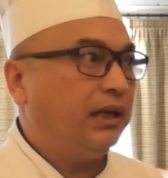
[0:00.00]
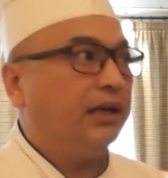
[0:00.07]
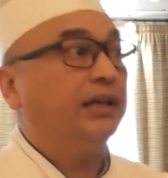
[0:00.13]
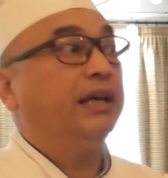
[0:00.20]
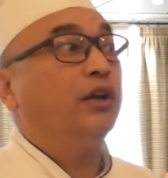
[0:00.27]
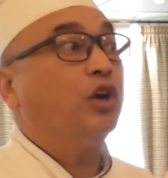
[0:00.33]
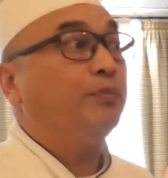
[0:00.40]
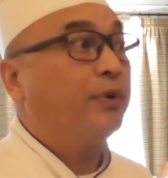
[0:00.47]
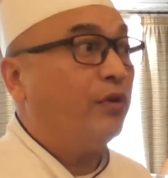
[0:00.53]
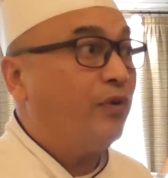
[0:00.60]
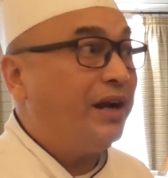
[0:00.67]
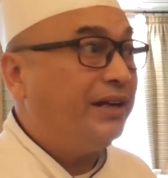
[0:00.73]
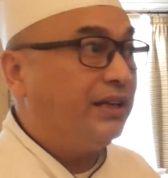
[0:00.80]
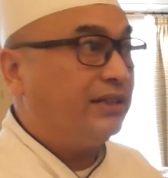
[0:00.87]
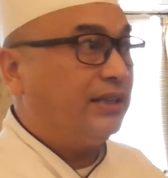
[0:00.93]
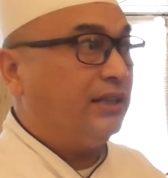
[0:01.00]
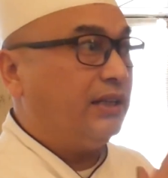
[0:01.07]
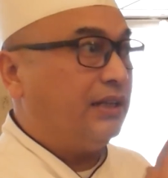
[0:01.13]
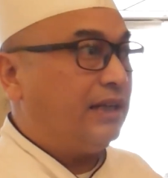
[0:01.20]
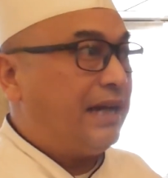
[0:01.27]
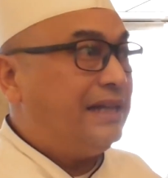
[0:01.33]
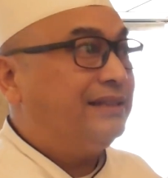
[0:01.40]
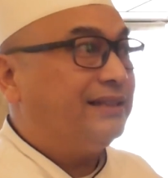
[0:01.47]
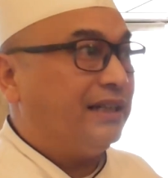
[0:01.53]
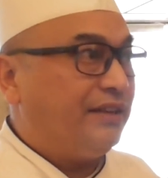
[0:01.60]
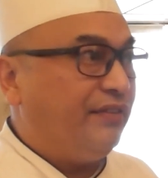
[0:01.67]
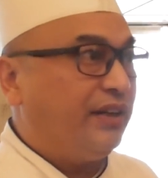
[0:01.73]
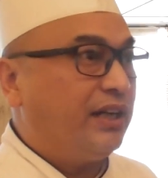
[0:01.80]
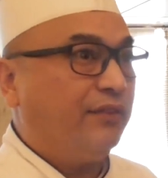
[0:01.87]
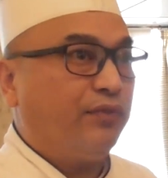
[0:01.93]
cannot provide us a health
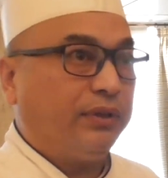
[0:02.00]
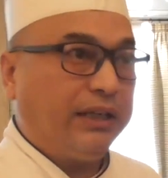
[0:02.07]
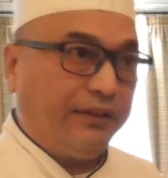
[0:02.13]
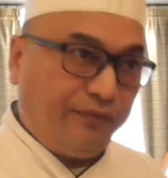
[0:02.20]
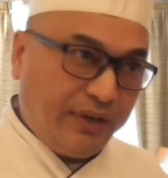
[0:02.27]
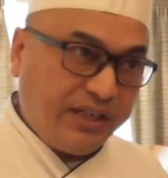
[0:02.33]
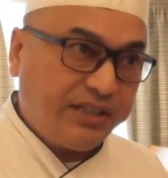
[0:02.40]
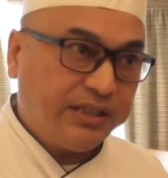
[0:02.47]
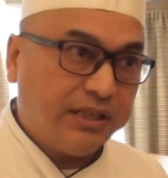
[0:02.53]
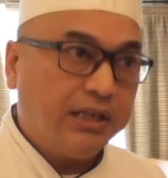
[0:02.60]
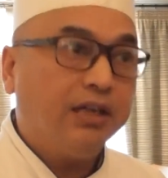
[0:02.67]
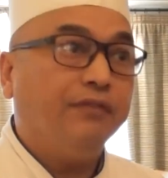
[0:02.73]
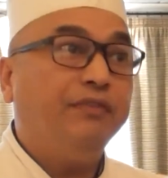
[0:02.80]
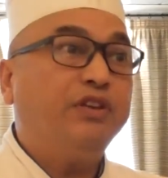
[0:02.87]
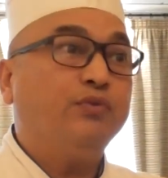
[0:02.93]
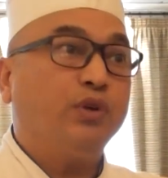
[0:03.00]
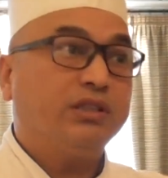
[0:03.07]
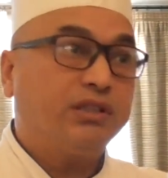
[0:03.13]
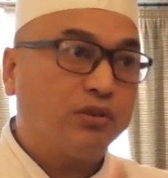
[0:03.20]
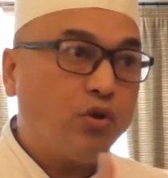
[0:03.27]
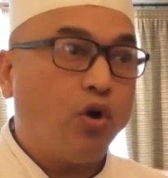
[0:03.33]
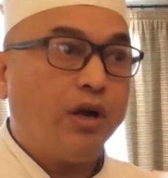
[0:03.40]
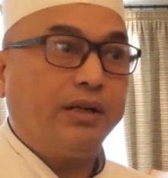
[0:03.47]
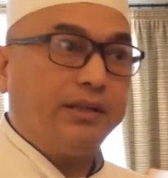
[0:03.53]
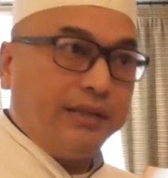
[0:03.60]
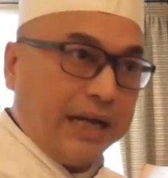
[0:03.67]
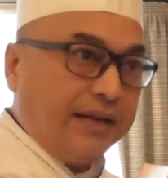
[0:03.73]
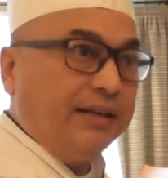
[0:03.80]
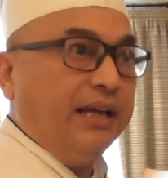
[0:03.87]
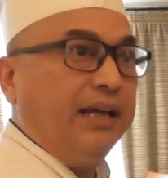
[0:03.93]
certificate for that fish, which was caught
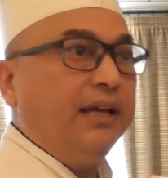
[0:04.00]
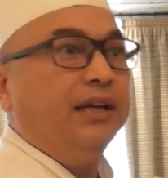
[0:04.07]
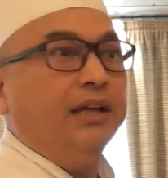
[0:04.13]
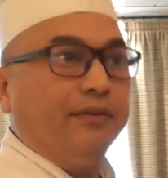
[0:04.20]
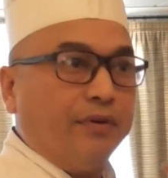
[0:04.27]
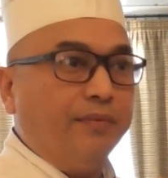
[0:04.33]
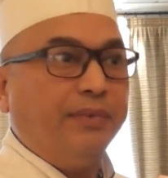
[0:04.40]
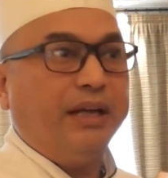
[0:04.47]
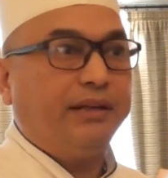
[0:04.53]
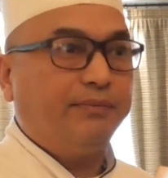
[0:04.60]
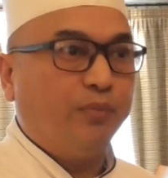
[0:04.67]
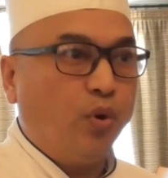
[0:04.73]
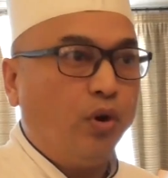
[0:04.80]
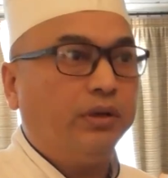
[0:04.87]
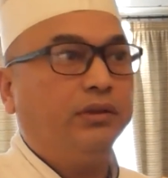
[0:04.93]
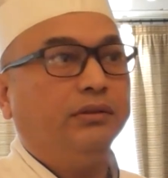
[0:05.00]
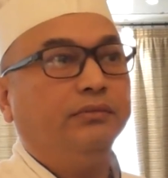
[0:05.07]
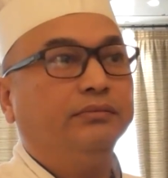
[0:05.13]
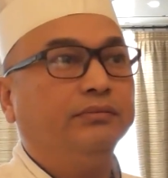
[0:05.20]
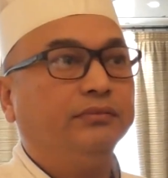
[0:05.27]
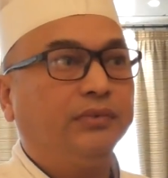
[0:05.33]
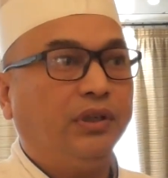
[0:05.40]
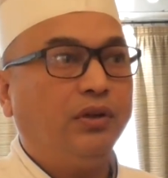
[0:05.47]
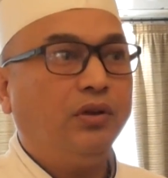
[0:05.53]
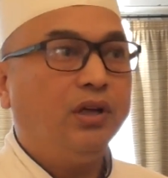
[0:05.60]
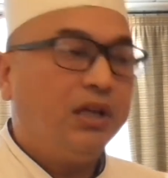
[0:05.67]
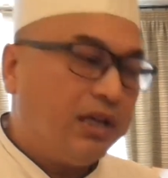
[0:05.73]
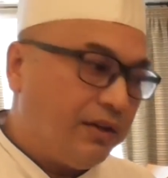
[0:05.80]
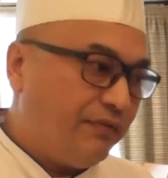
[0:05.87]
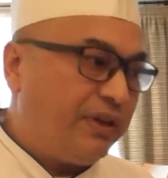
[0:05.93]
that day from that boat,
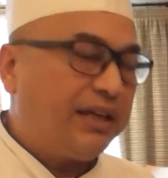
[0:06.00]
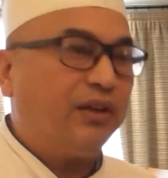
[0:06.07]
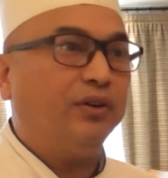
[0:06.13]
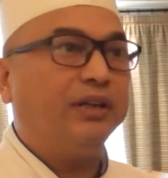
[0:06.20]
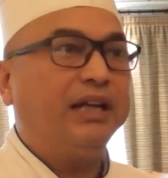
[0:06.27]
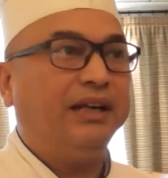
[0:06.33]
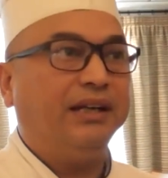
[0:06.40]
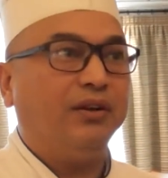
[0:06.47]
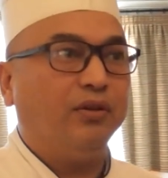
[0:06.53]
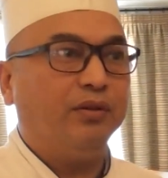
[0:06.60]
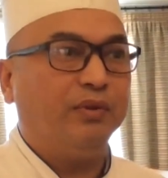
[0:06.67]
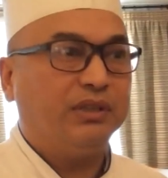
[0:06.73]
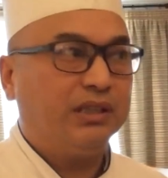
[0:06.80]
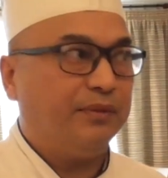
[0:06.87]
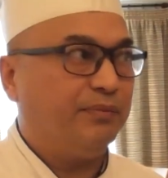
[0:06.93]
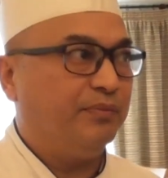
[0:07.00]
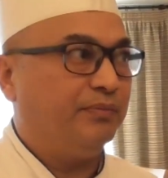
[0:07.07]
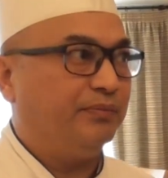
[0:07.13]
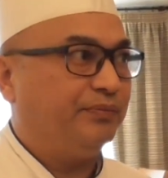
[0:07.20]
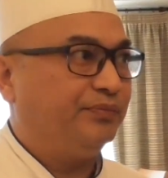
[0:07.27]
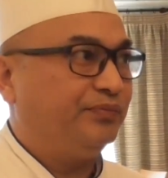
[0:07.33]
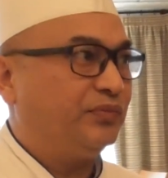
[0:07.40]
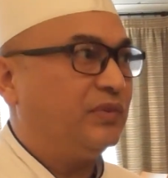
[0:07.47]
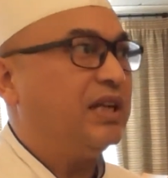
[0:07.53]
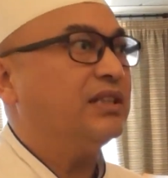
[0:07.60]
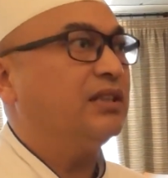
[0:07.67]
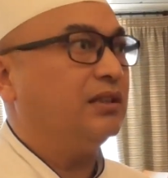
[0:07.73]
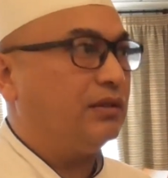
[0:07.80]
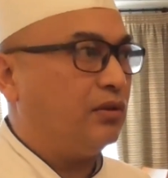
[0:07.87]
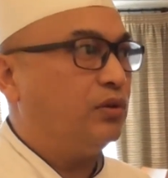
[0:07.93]
we cannot get it on the ship. That's
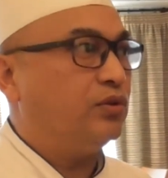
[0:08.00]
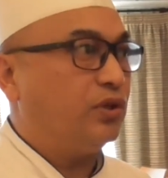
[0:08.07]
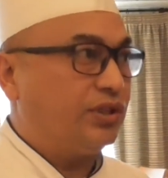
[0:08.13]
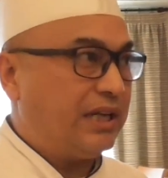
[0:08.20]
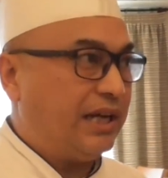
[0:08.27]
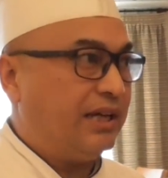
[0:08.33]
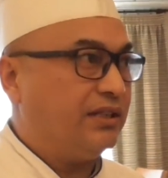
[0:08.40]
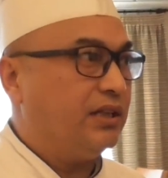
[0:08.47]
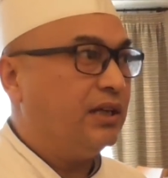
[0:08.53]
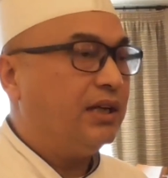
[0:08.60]
also a challenge.